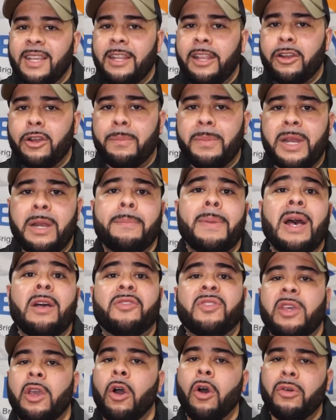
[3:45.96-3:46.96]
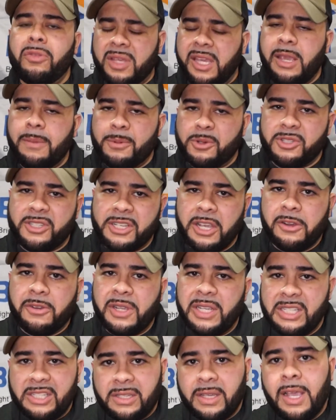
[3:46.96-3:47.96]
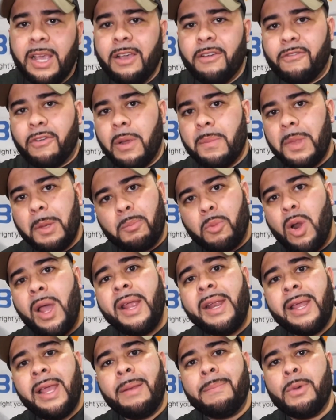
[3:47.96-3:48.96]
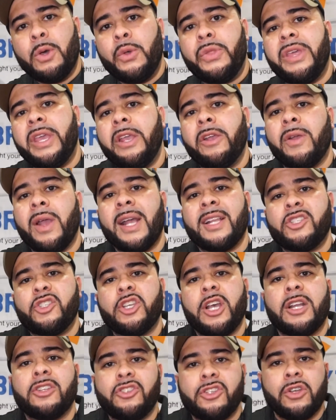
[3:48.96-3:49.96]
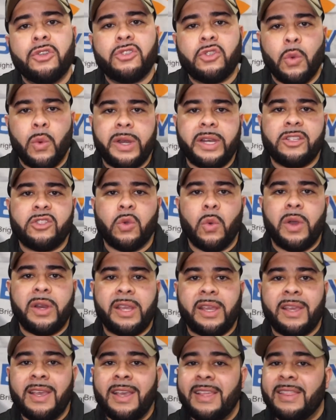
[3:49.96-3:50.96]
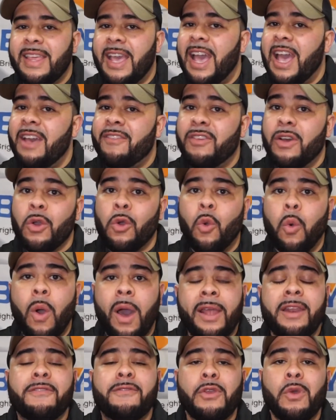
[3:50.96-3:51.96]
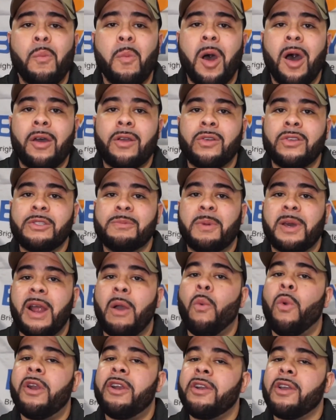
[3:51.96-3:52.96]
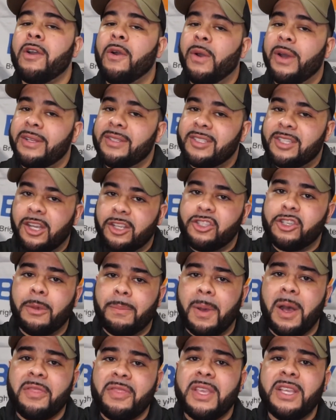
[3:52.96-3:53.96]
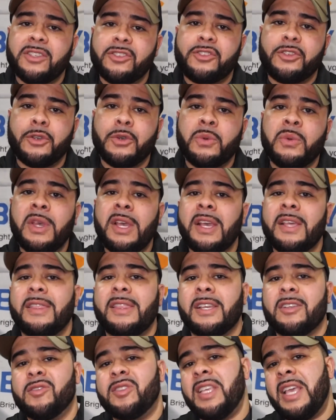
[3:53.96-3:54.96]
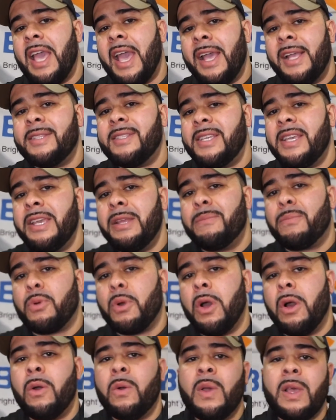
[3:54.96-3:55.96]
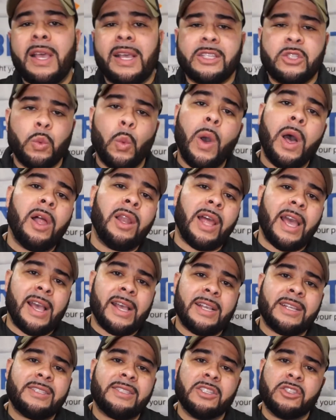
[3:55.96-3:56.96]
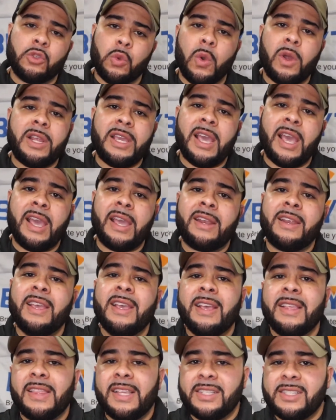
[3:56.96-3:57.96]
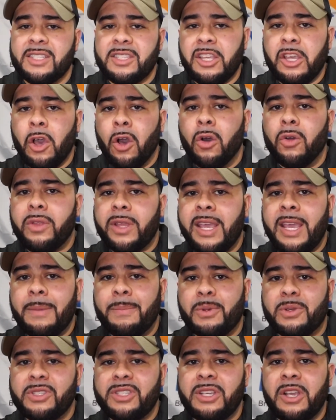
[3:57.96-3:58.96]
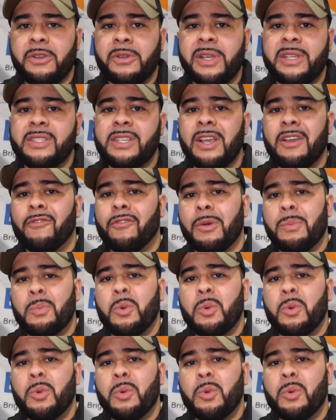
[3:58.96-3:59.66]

a little bit about the Oath Keeper series from the Brinyte booth here at SHOT Show twenty twenty. They have quite a few models, but I wanted to go ahead and touch up on these two. There's the eighteen Pro as well as the twenty-eight. This is the Oath Keeper series from